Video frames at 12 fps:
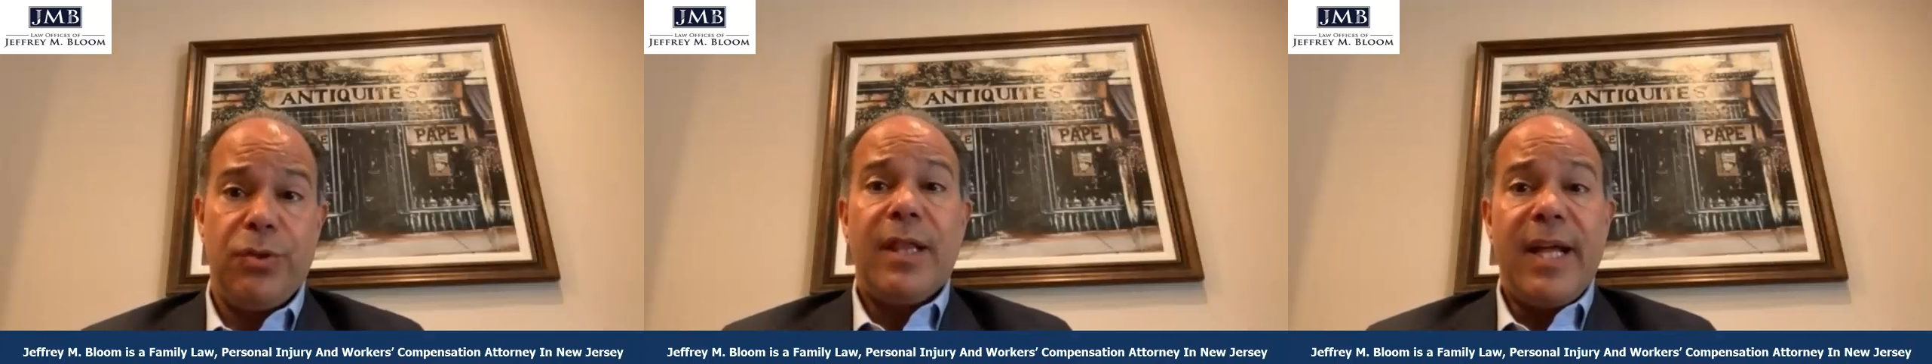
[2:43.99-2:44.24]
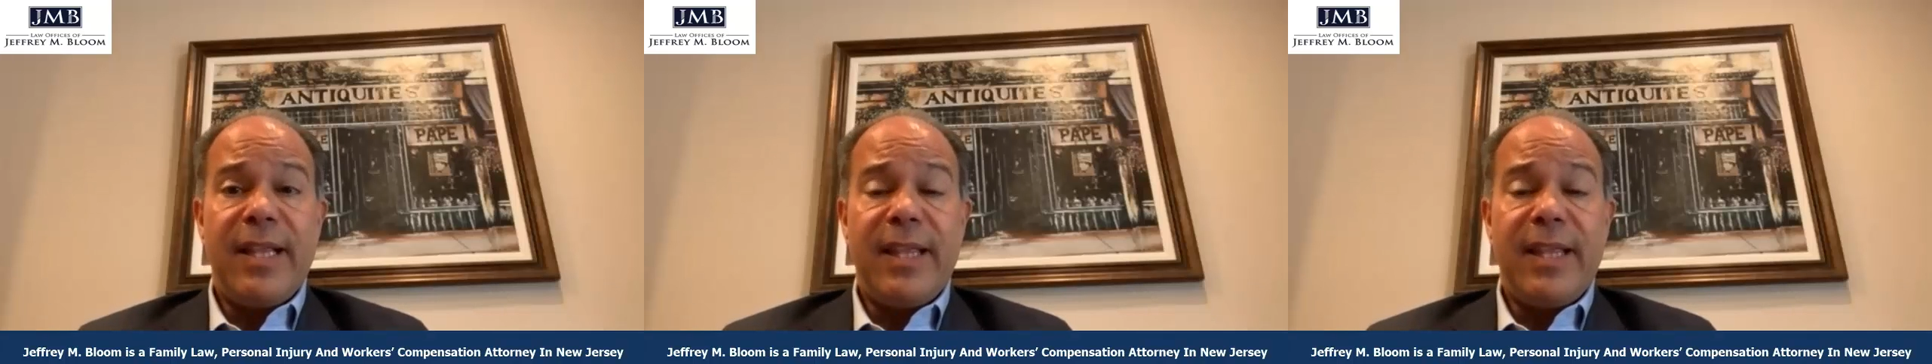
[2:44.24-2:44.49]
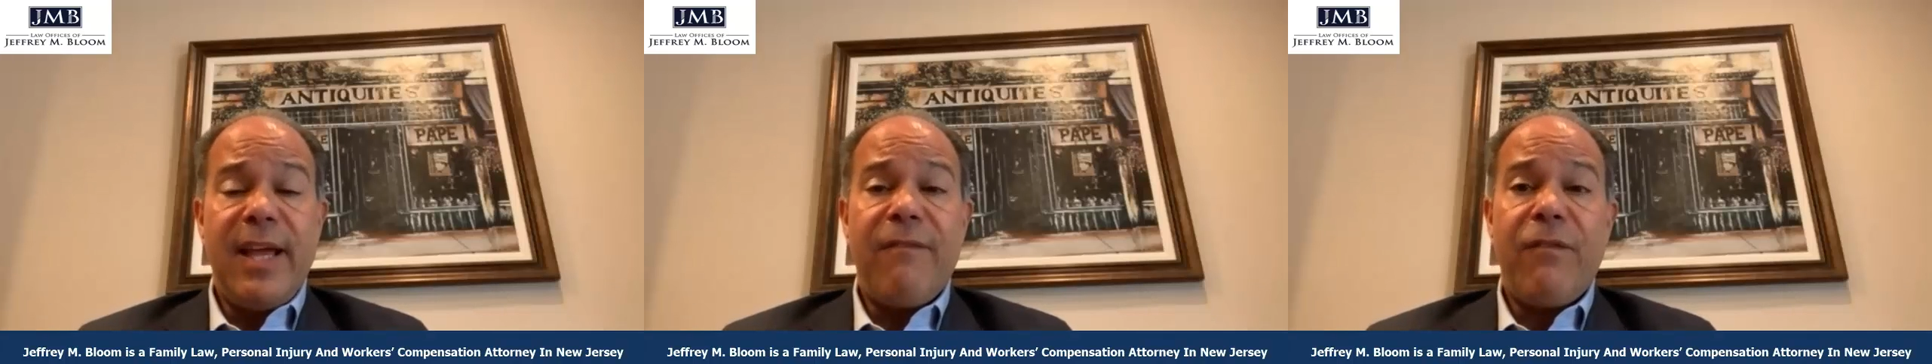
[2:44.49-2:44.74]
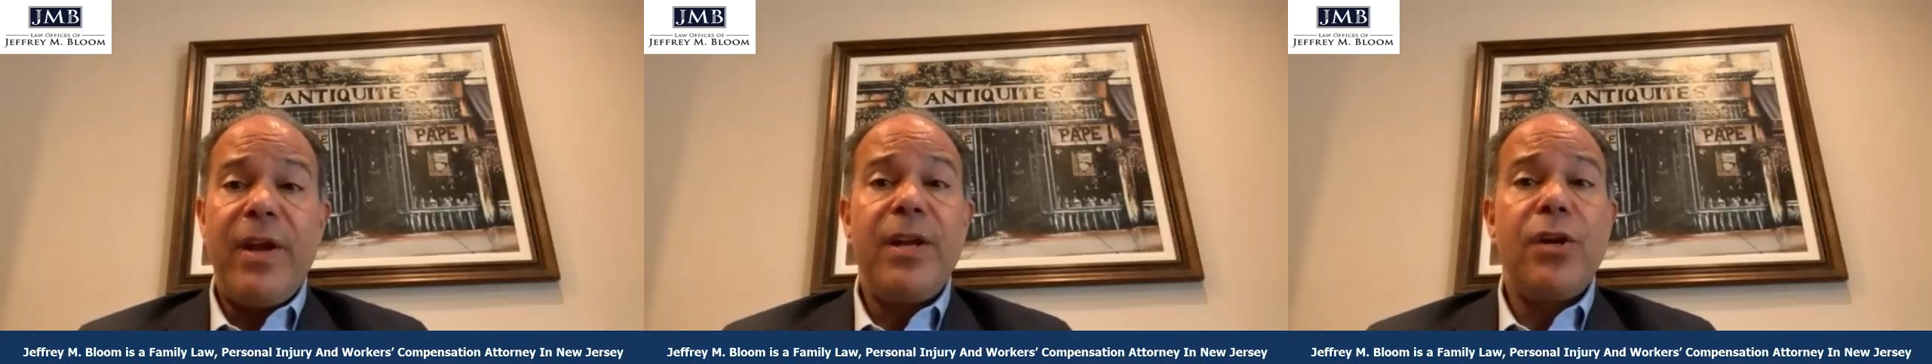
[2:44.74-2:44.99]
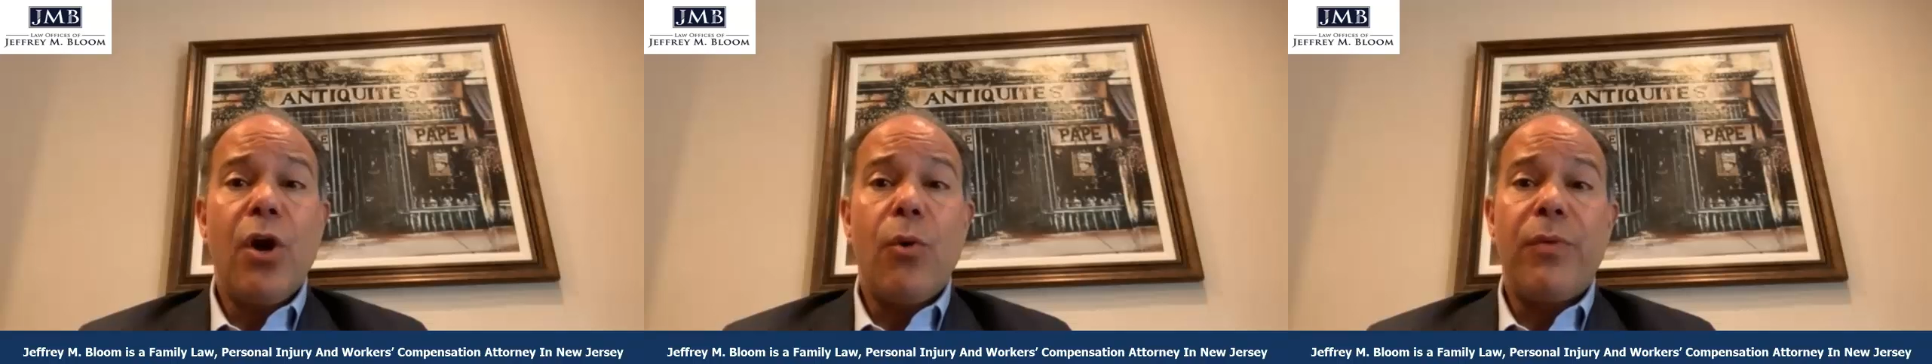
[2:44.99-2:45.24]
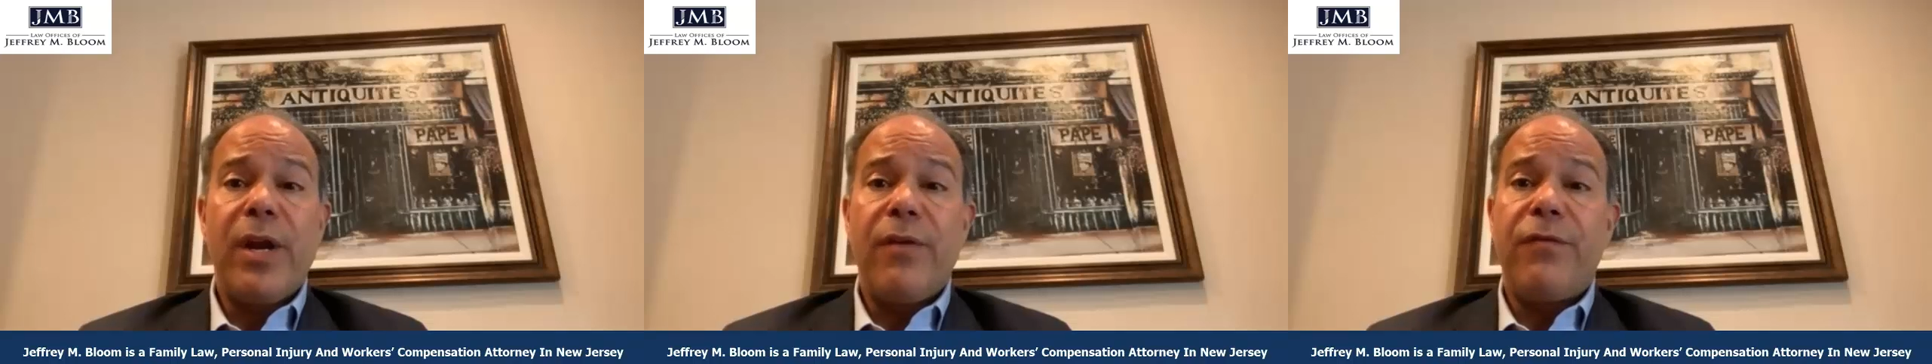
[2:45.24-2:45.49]
Let that friend know
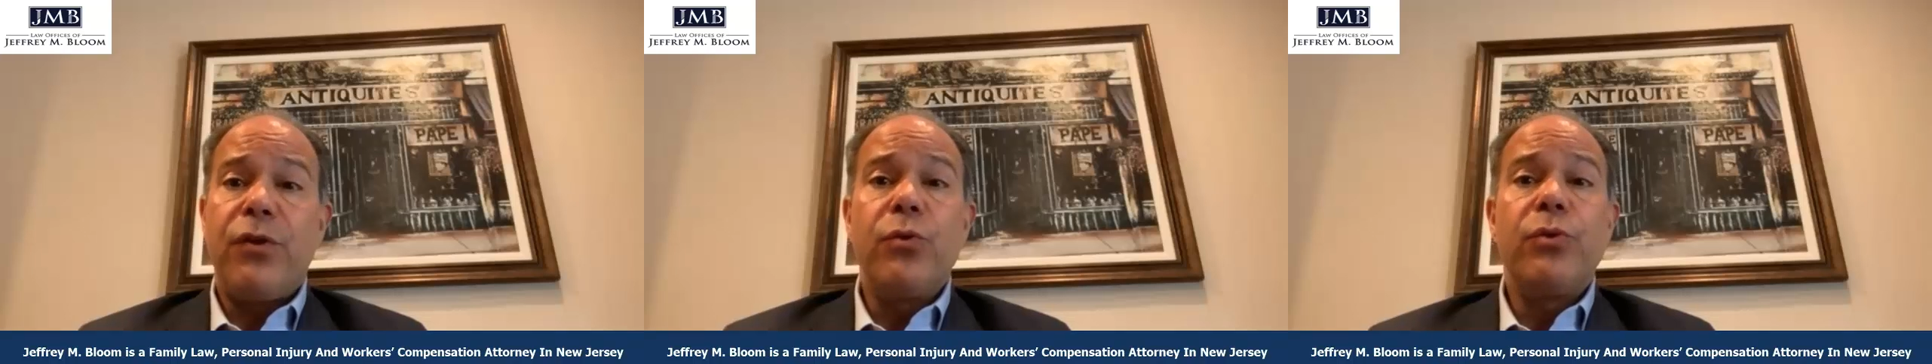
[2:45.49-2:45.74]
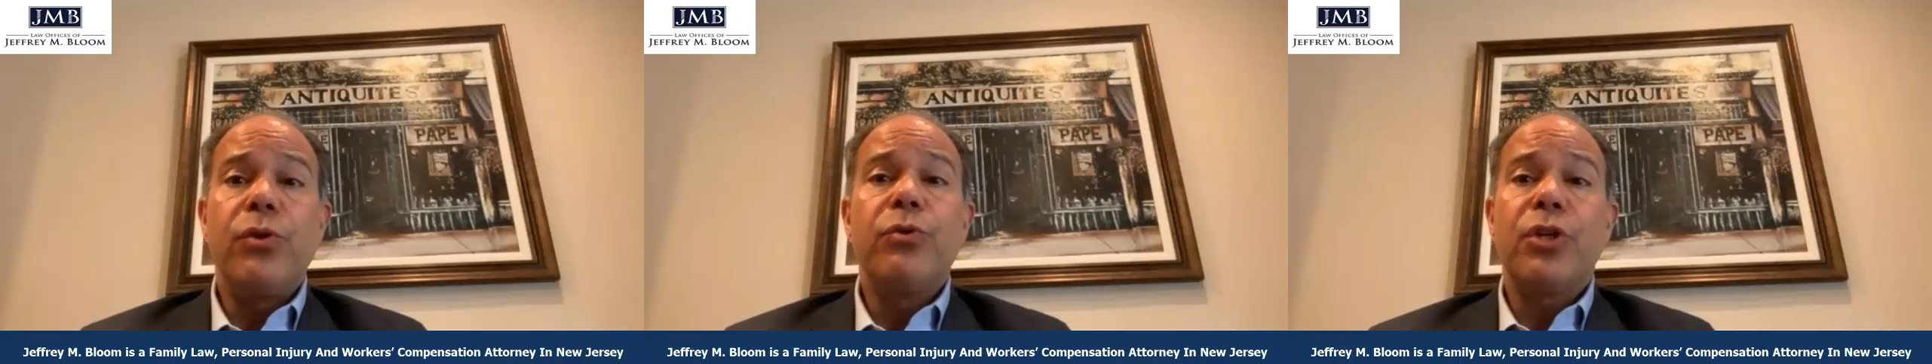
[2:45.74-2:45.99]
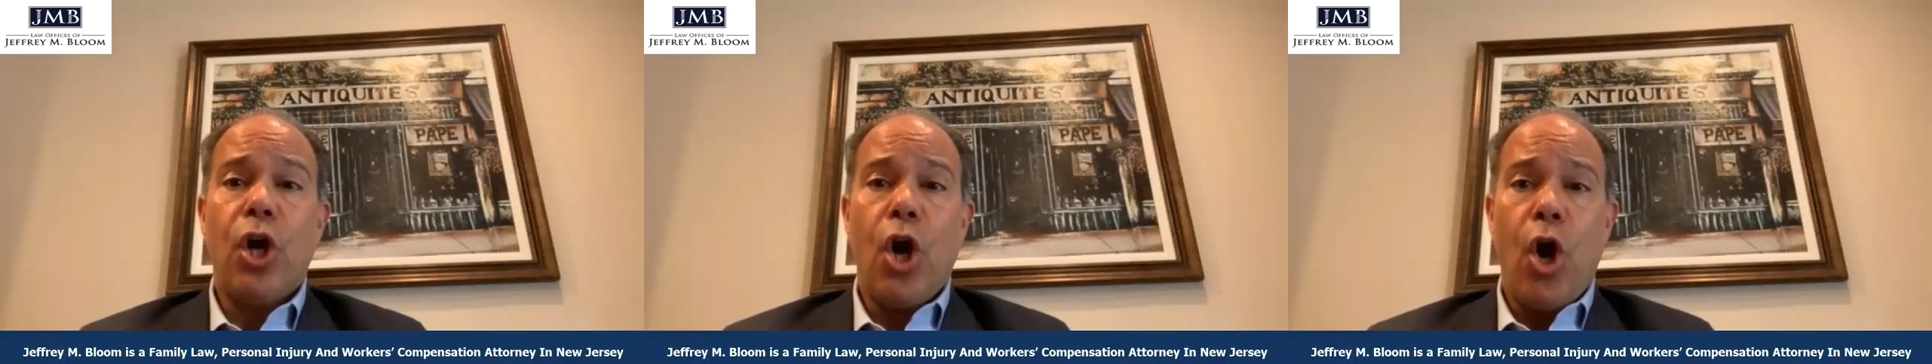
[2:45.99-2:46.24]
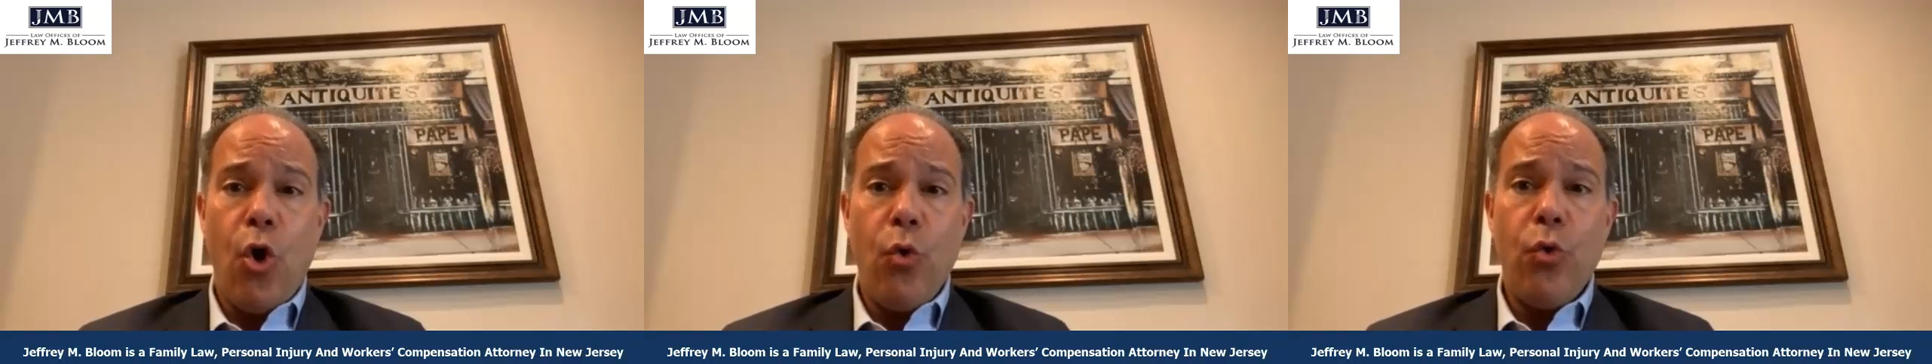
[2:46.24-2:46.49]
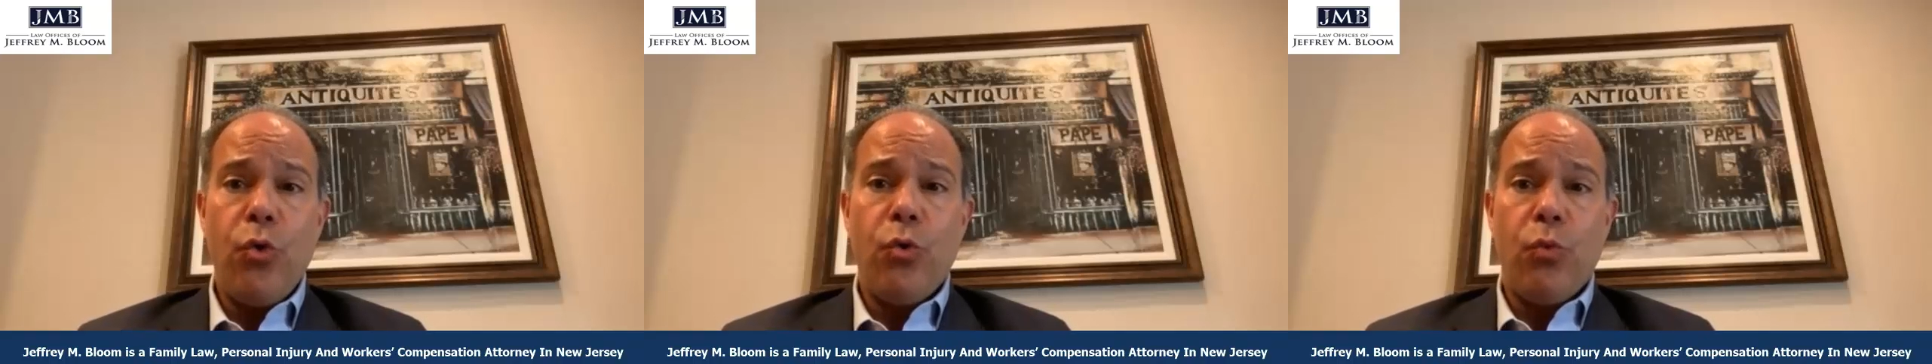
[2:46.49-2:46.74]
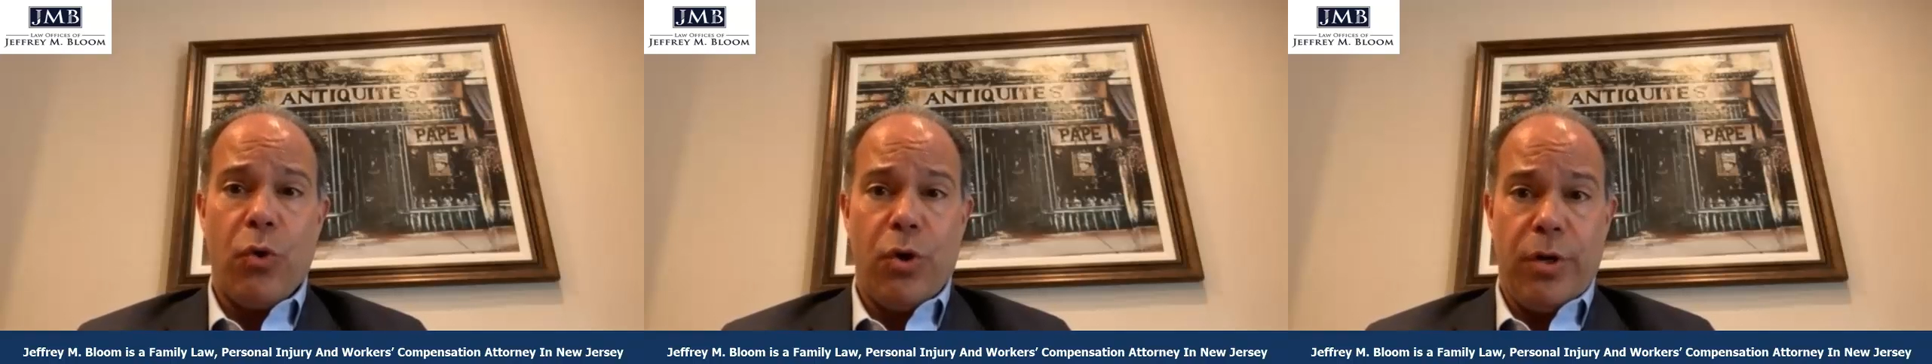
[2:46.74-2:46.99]
that if you use a code word